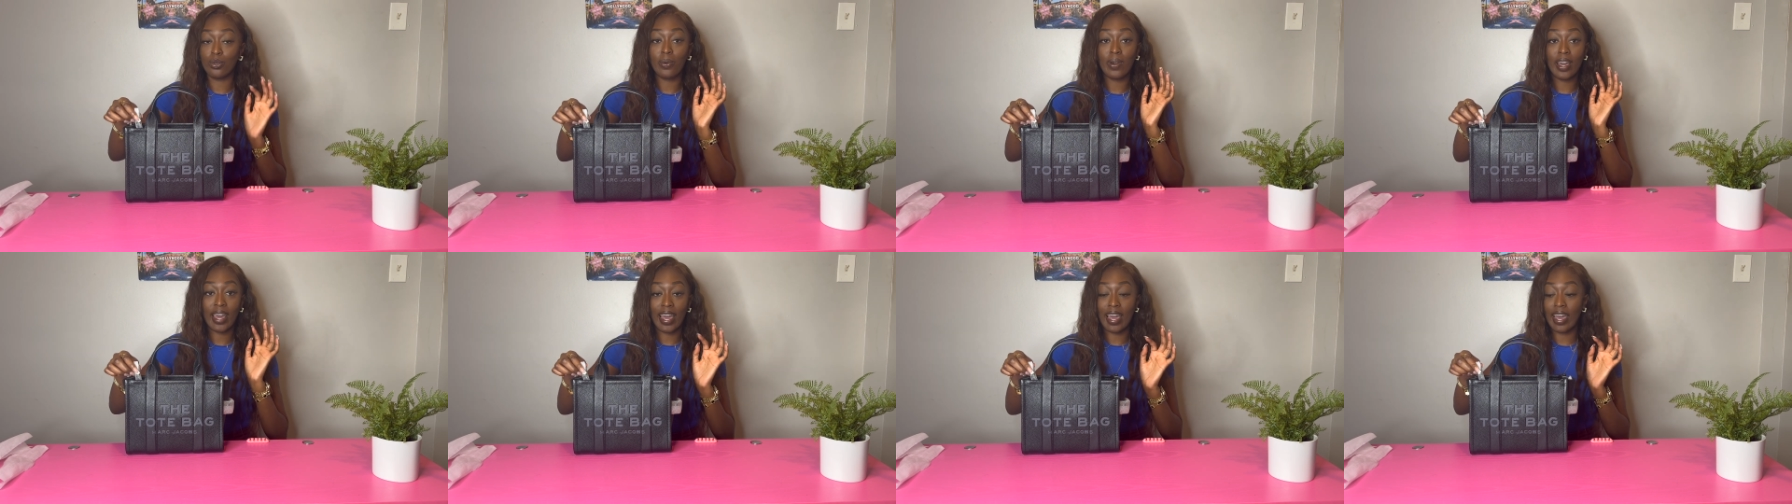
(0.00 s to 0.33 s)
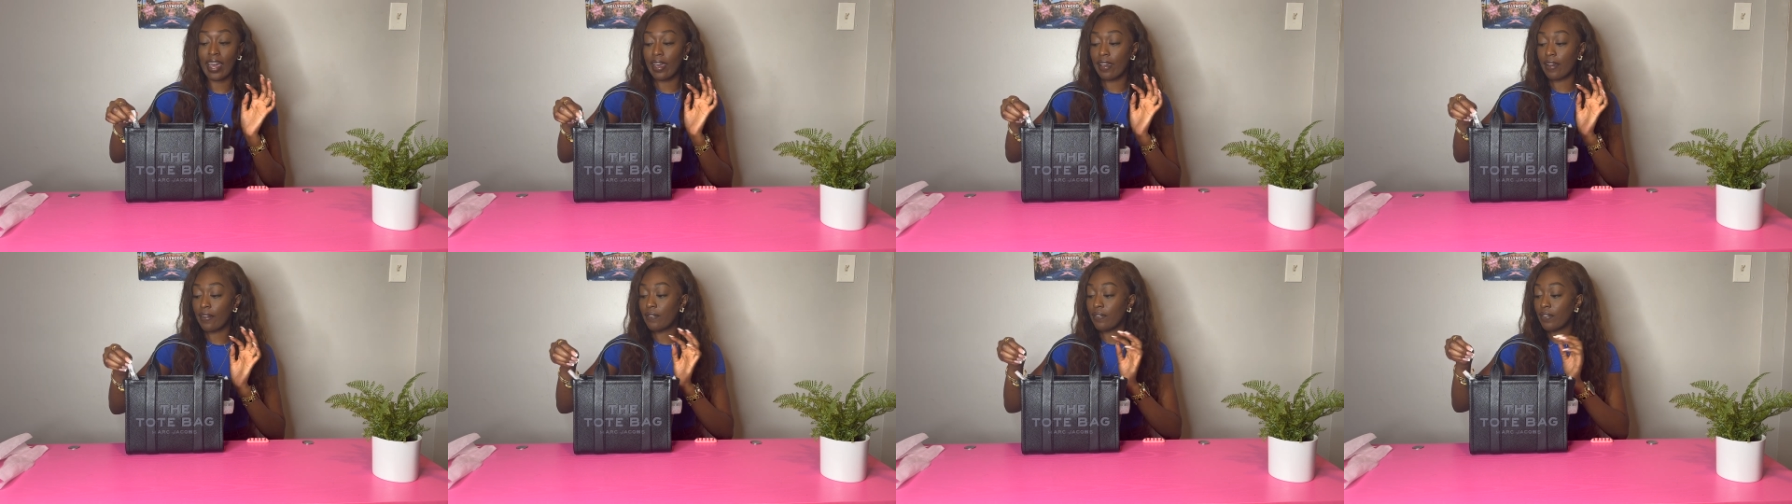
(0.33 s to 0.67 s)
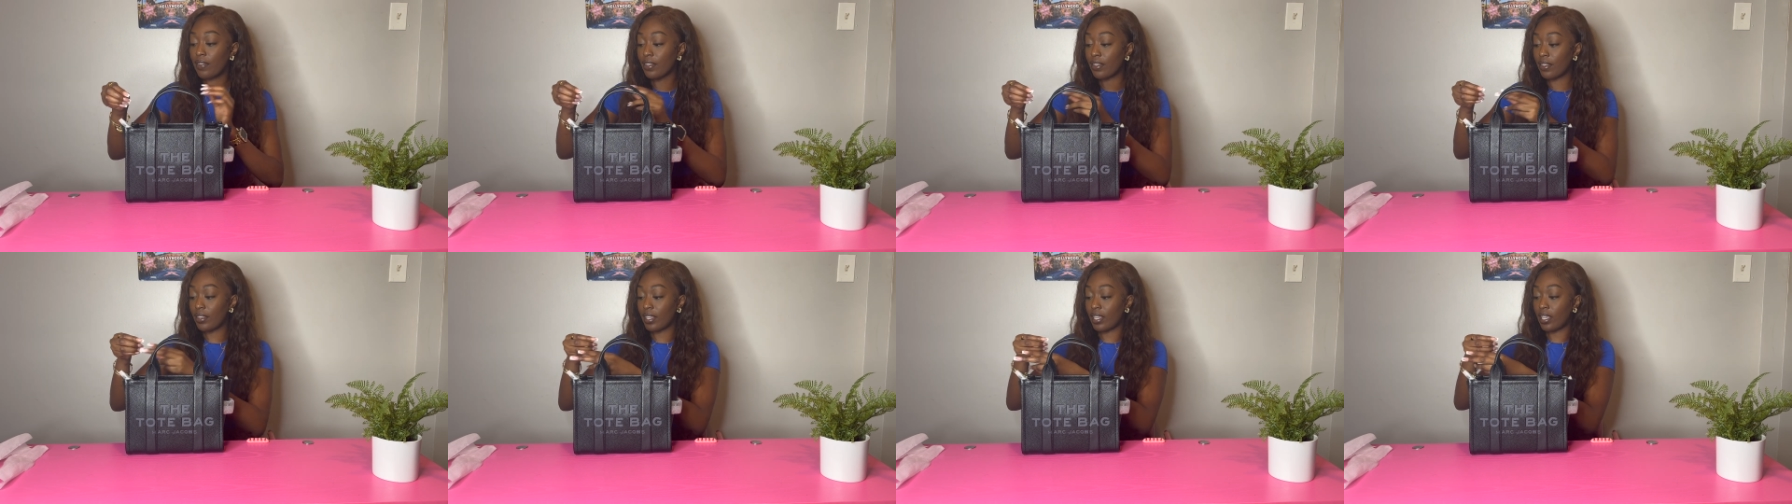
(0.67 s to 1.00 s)

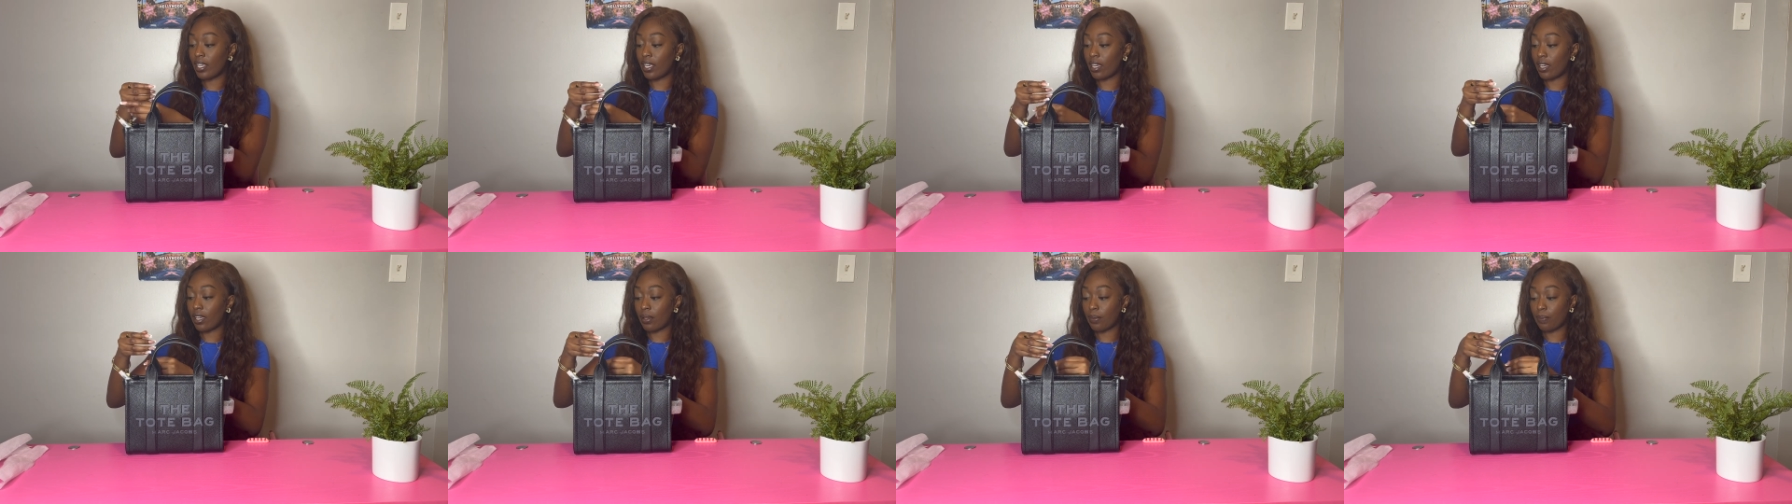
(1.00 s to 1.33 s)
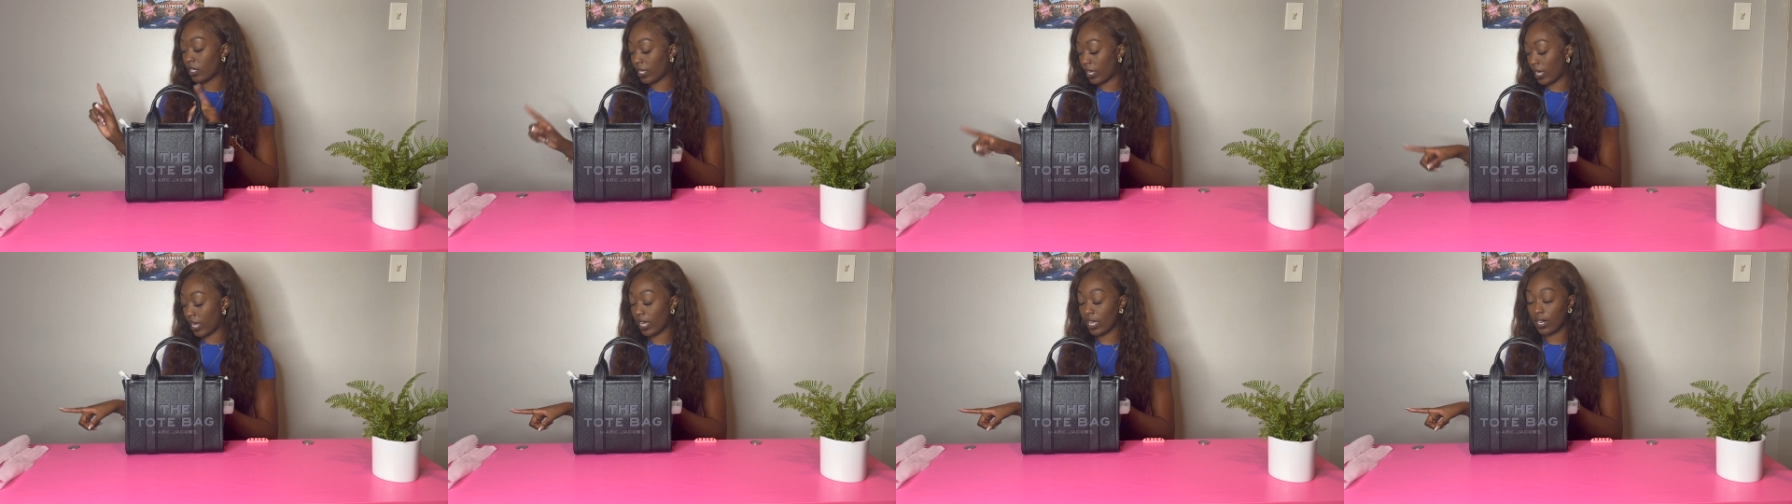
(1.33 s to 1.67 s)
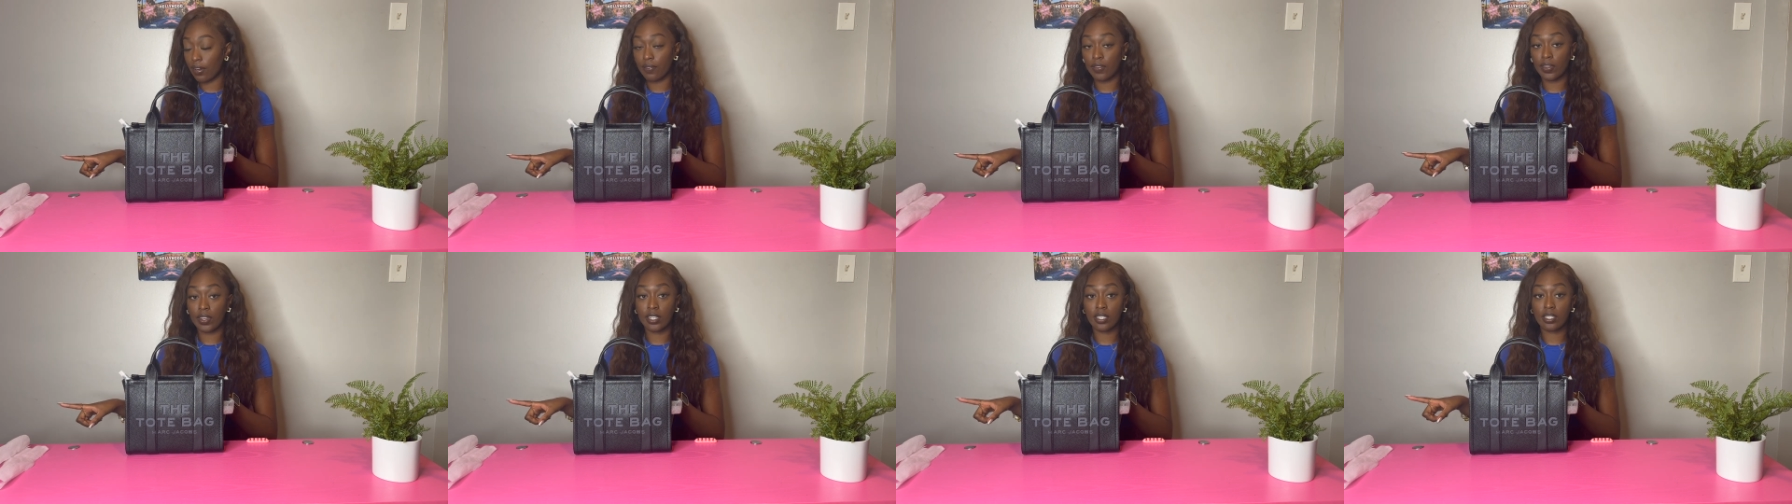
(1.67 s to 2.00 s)
have the
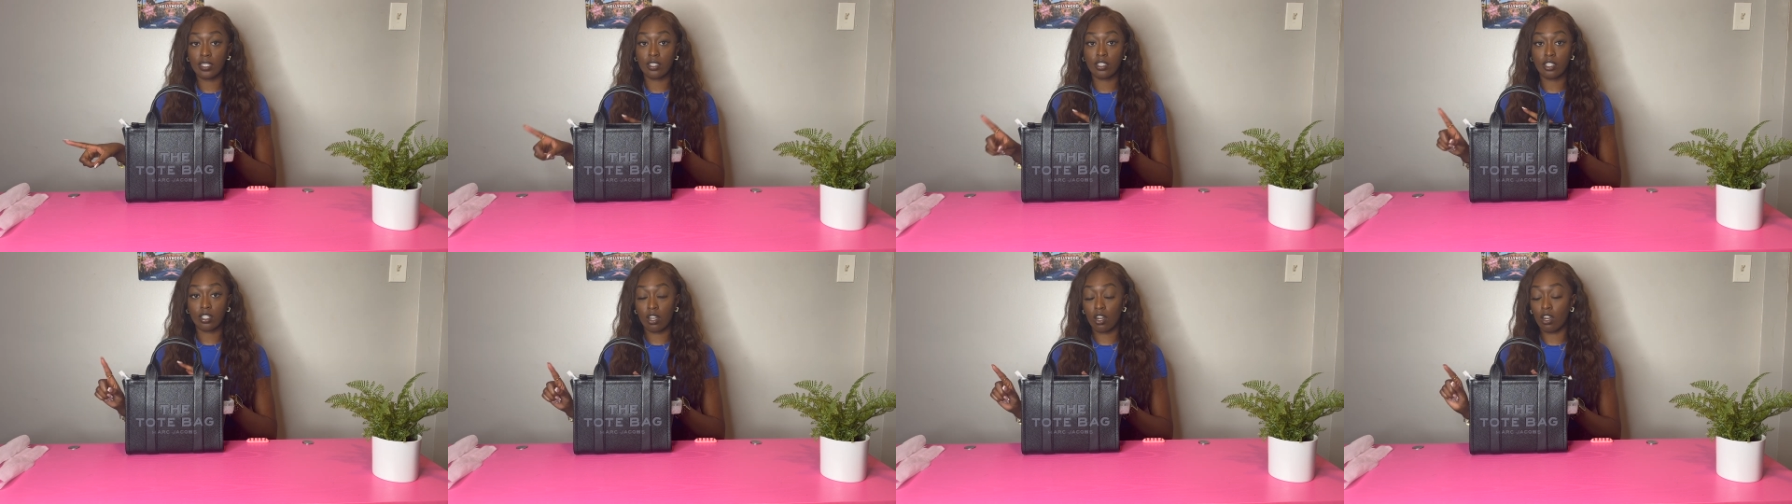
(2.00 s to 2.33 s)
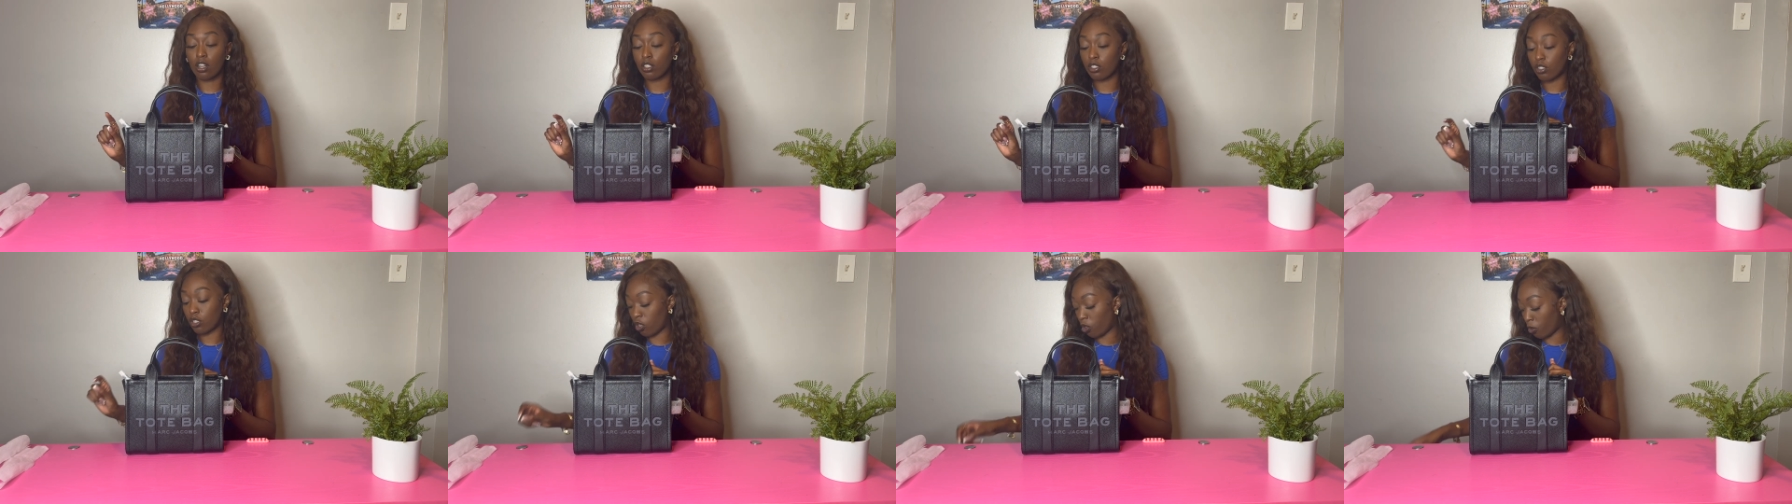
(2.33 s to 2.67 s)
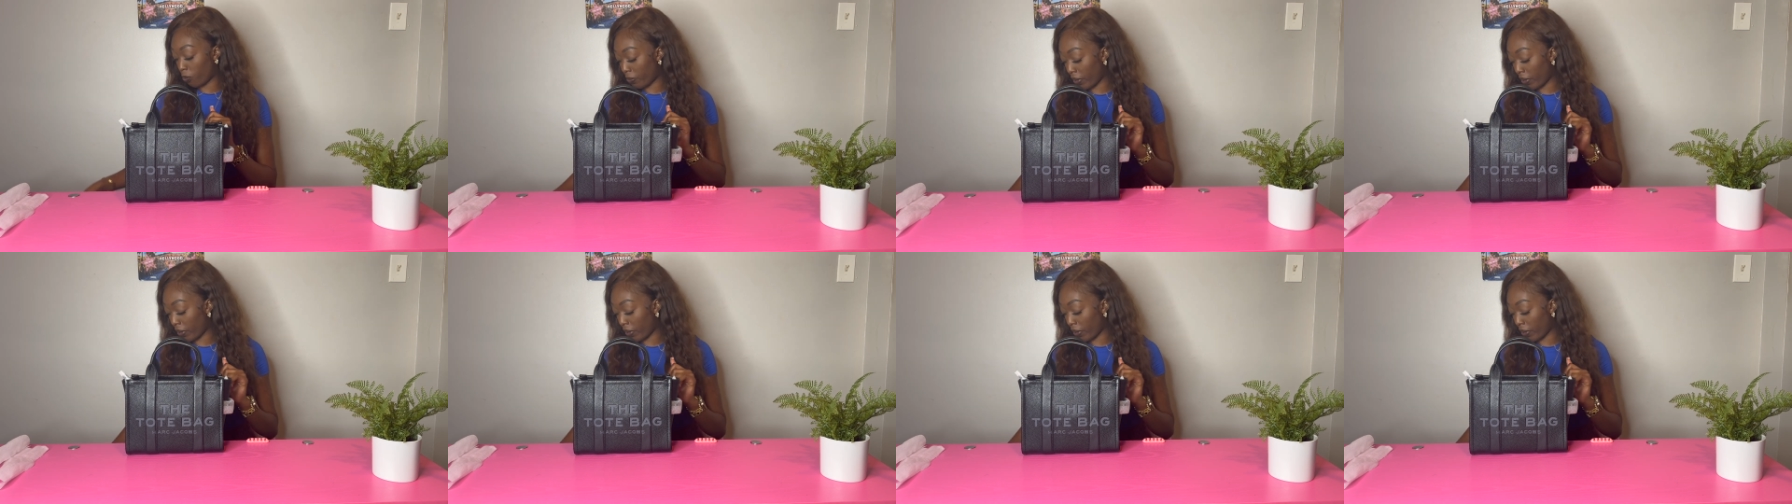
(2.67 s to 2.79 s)
canvas jacquard tote